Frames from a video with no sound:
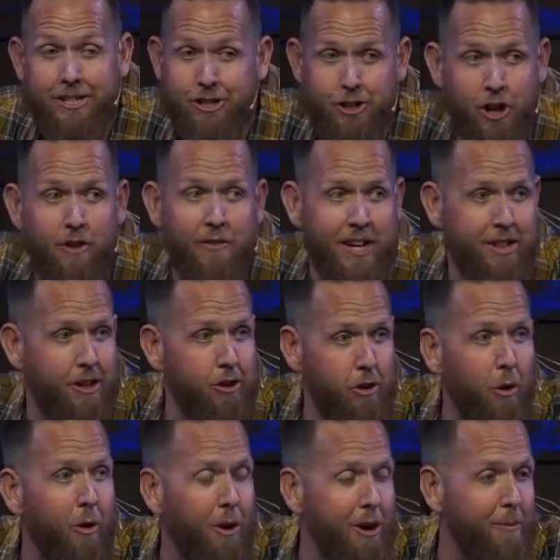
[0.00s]
serving the
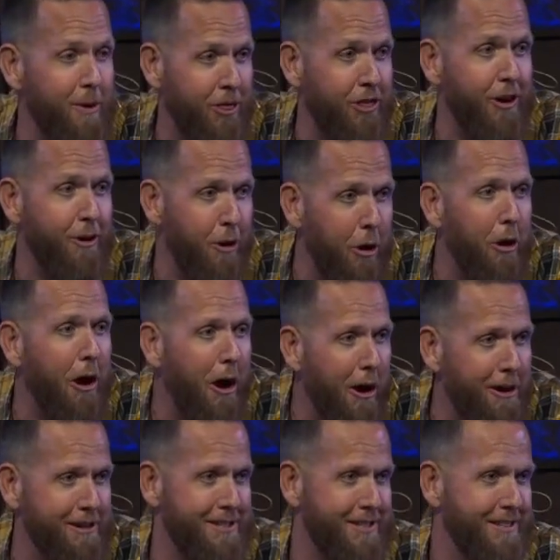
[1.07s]
Lord with their whole
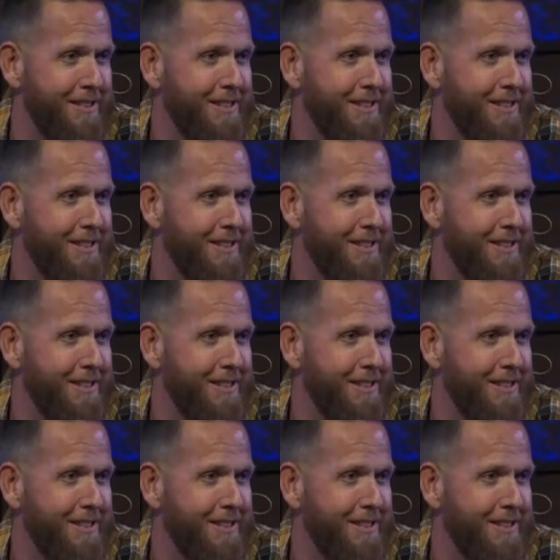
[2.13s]
heart.